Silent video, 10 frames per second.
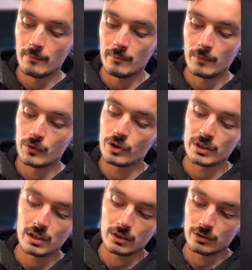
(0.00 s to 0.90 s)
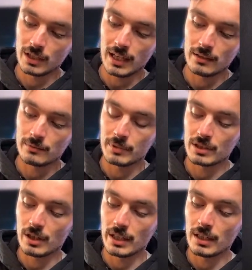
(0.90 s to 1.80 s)
with trees like on the land
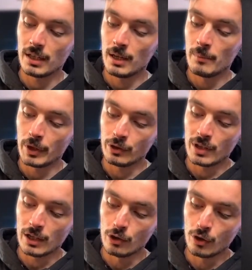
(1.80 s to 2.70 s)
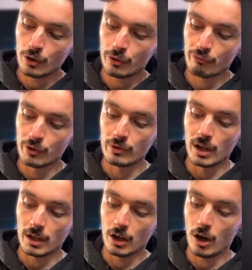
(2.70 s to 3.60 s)
beside it, but you then look through
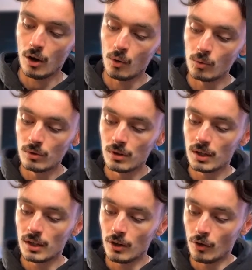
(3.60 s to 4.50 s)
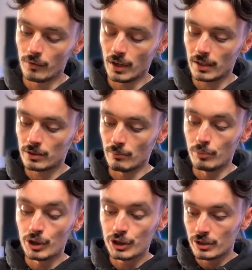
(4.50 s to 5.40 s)
like a hole of like some
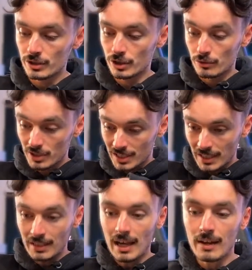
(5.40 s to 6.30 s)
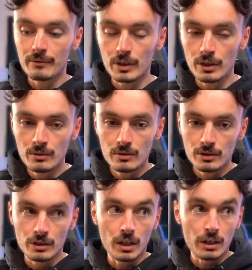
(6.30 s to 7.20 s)
bushes to see that view.
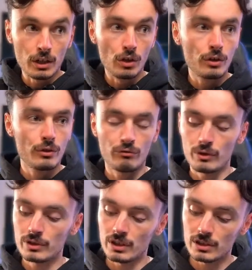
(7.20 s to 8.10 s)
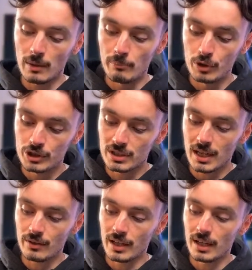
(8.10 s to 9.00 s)
You kind of look through, so there's like bushes
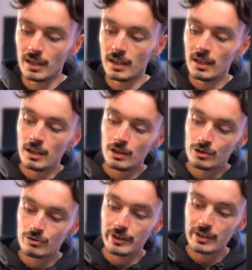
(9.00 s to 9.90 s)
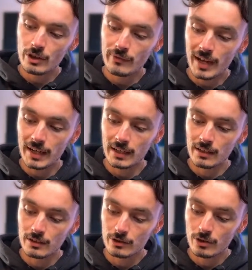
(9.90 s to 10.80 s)
down here, trees overhanging
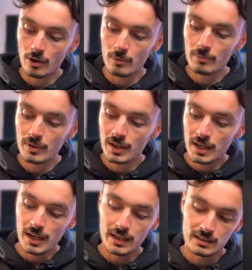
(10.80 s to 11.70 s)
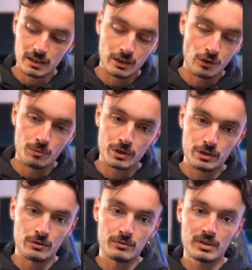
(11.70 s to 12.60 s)
at the top, and it's like an
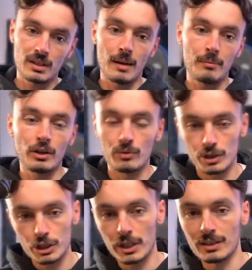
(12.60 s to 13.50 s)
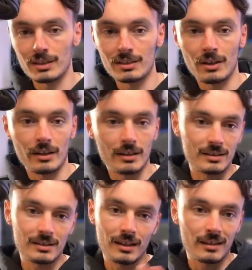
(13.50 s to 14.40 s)
optional step. I don't want to show you the design because
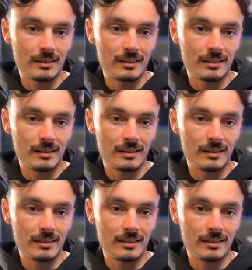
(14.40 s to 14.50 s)
it's like